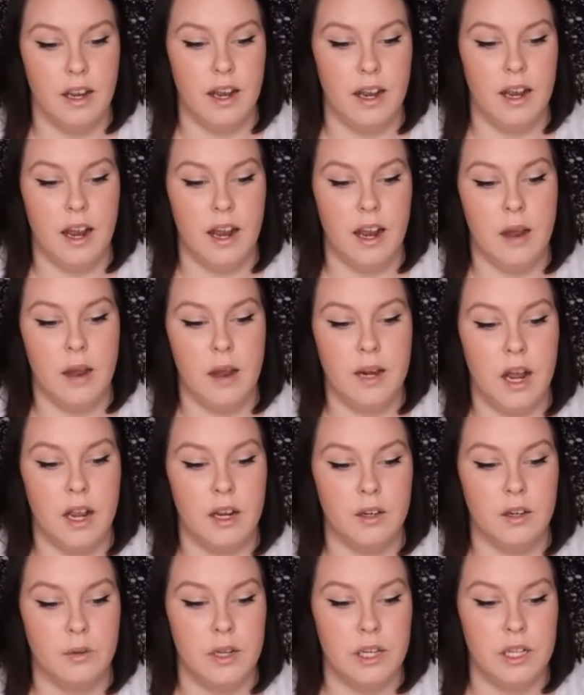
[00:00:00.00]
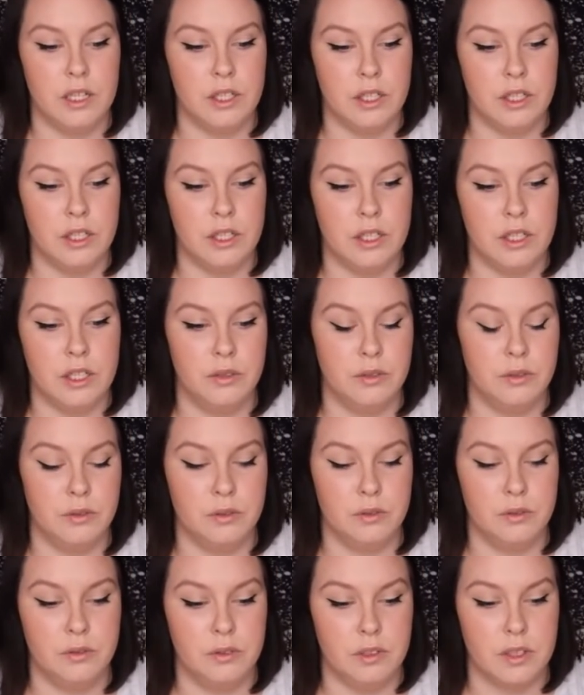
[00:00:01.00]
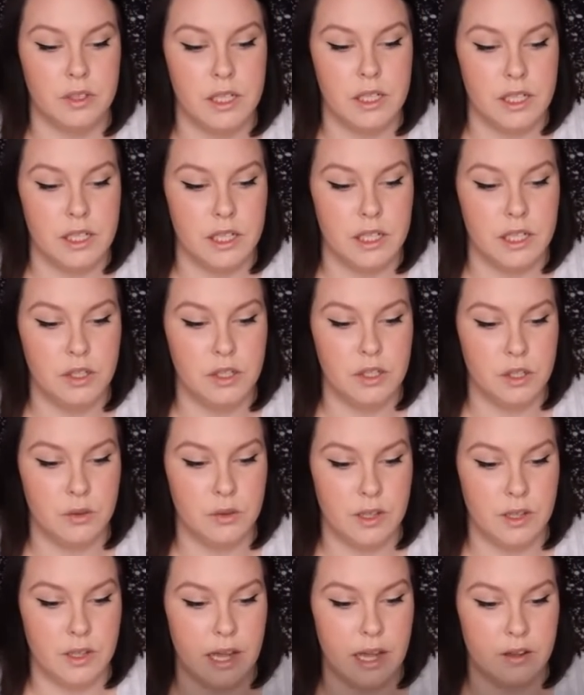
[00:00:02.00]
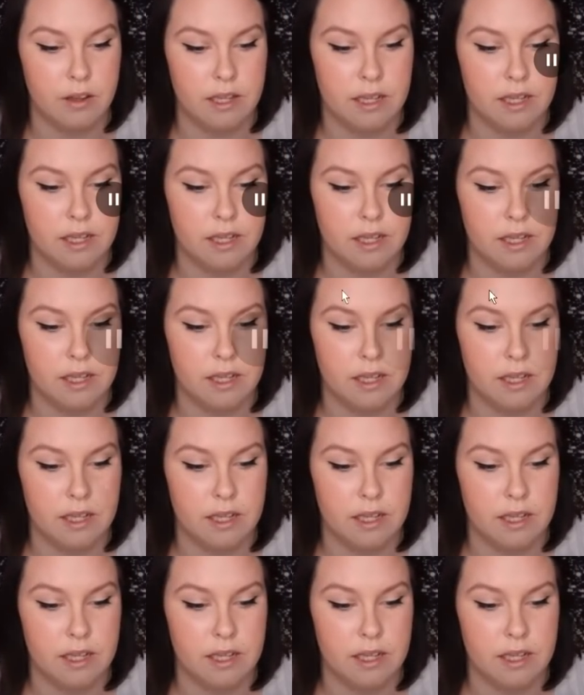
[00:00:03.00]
I'm not going to continue to allow this.